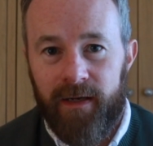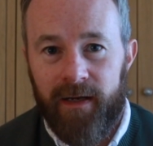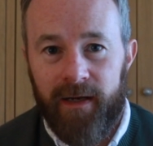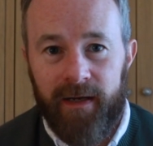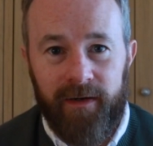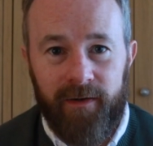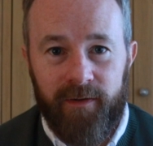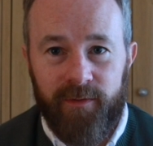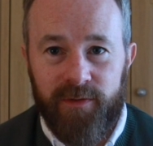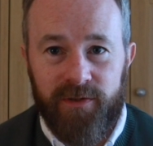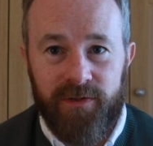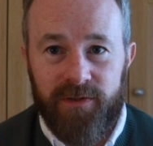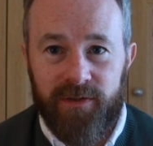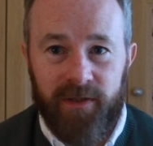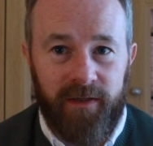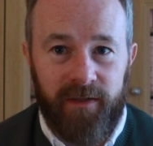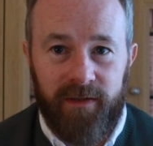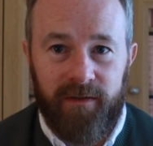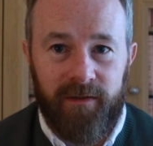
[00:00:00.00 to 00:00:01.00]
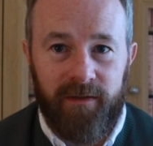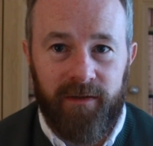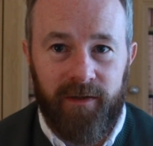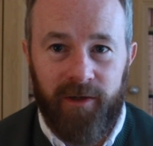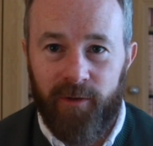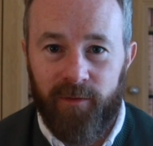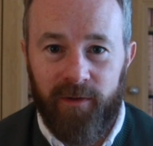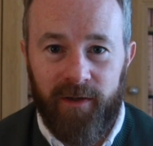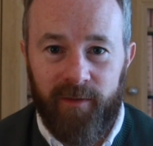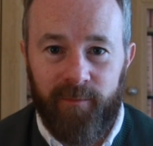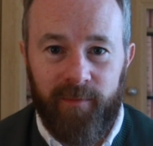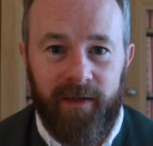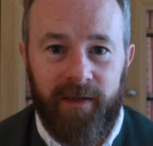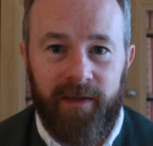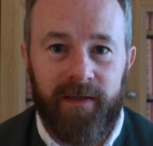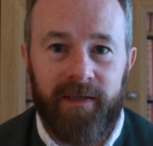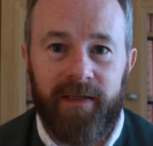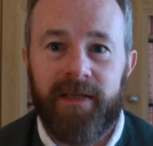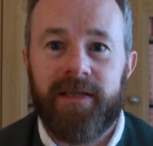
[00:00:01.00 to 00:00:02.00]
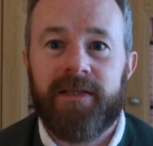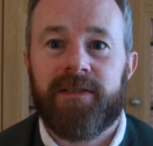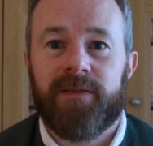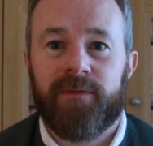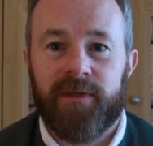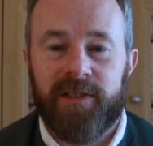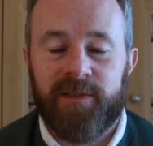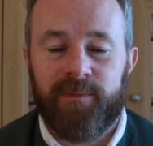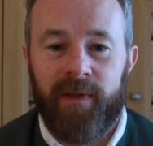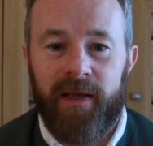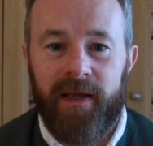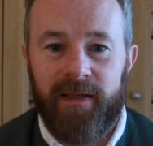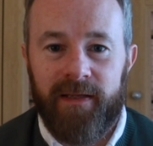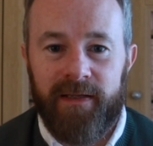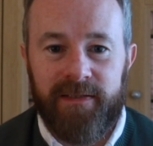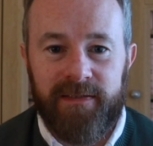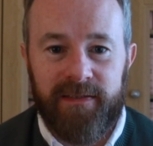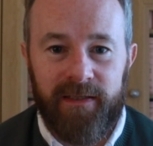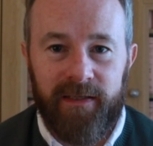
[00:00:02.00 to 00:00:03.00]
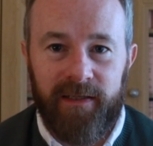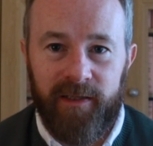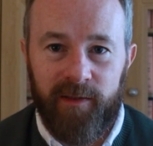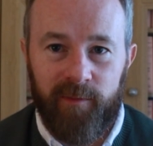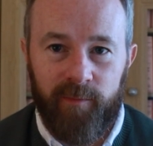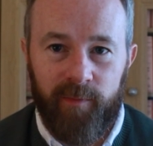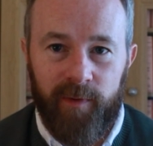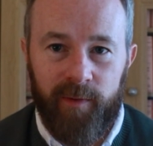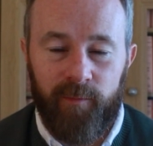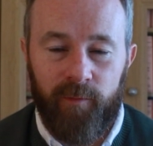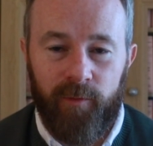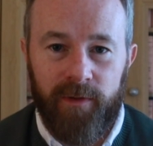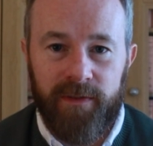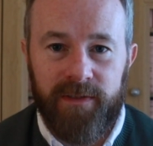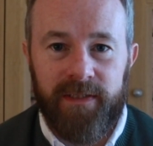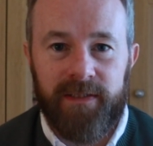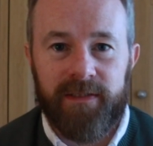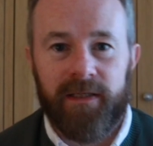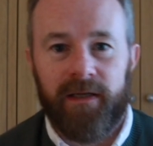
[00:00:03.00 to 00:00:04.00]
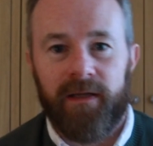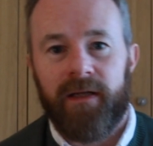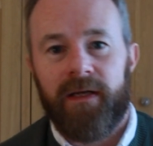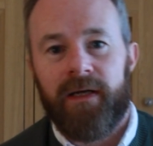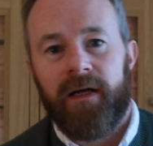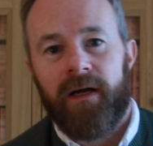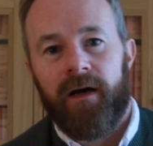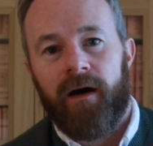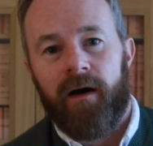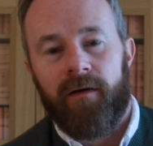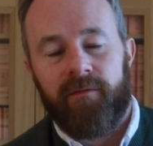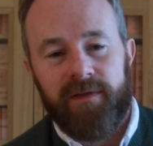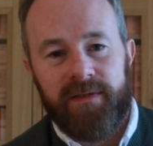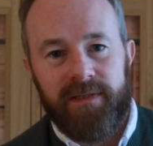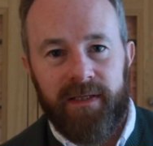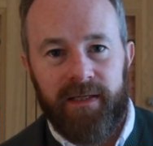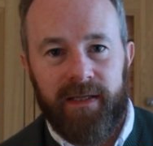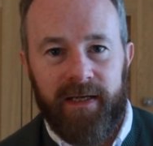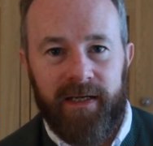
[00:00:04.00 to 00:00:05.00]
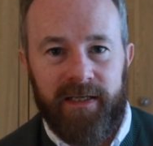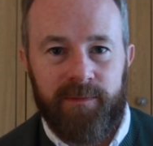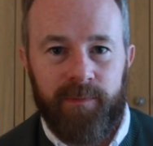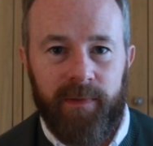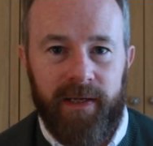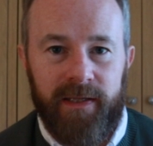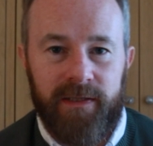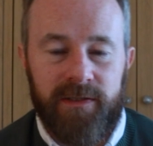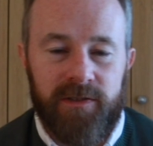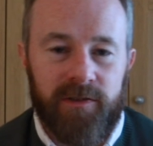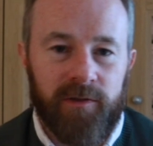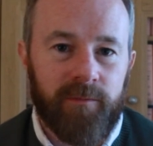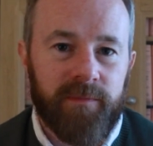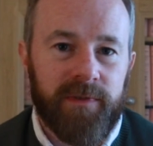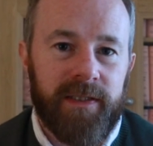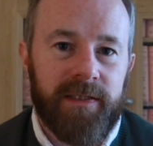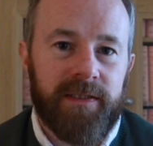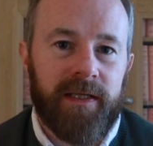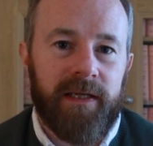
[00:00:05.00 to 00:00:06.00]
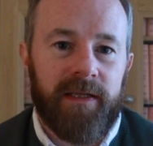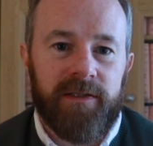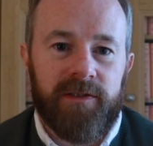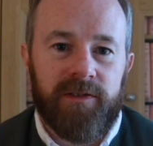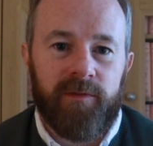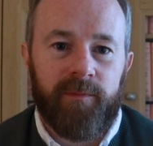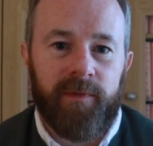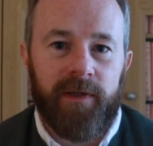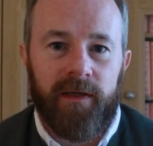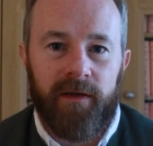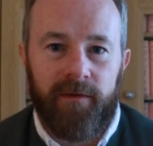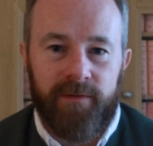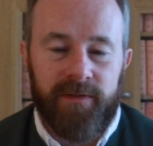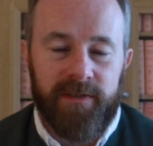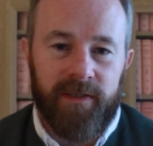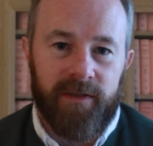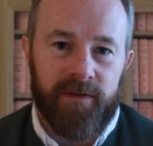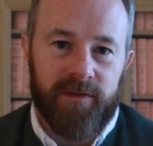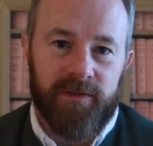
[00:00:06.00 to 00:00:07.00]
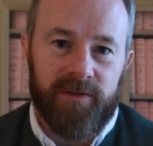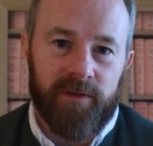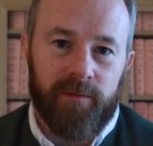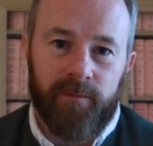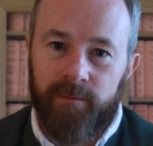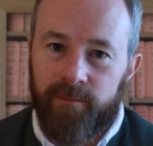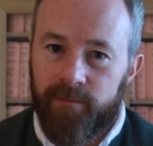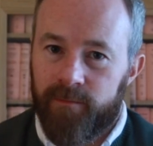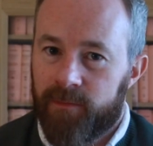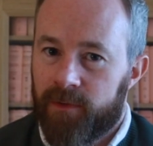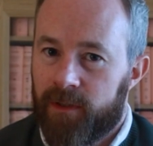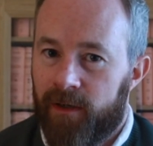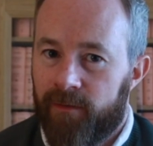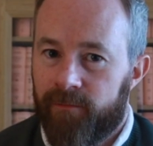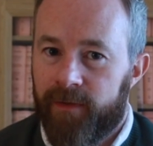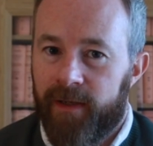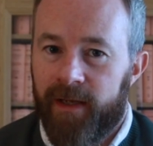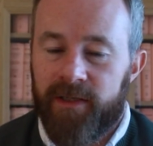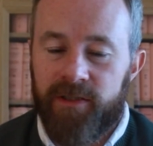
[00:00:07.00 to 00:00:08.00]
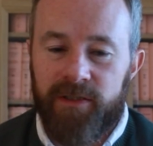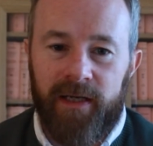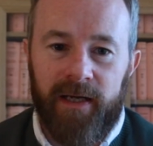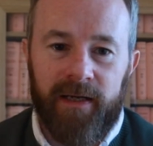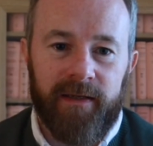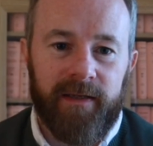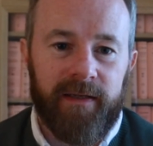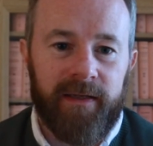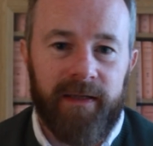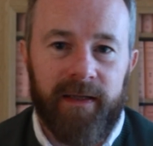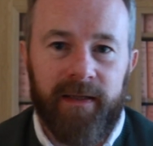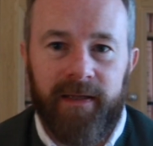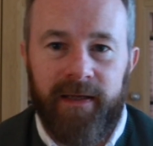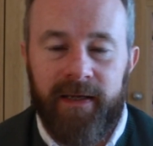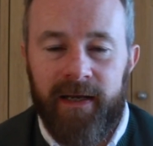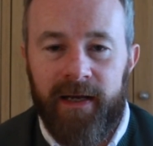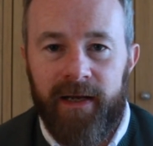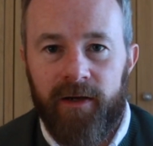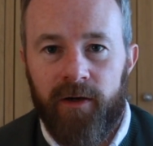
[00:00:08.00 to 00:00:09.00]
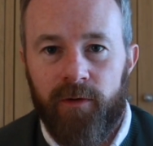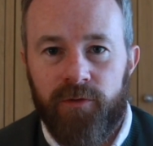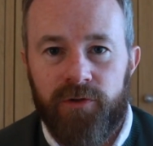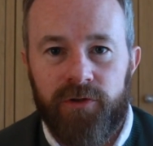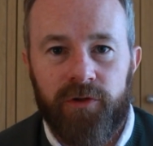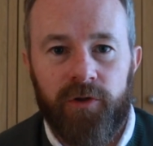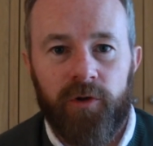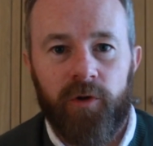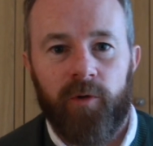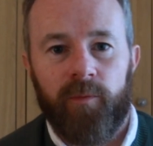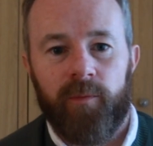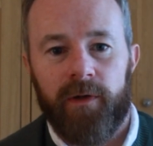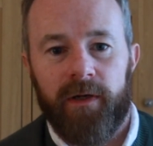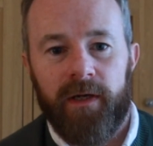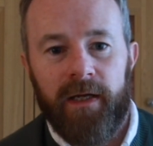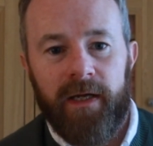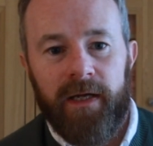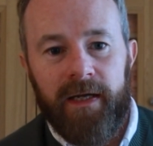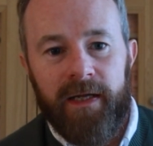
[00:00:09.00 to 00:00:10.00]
And I was just like, hold on a minute, you need to explain this in a little bit more detail. Obviously, they explained some details to me. Obviously, there's some confidentiality that they can't go through. But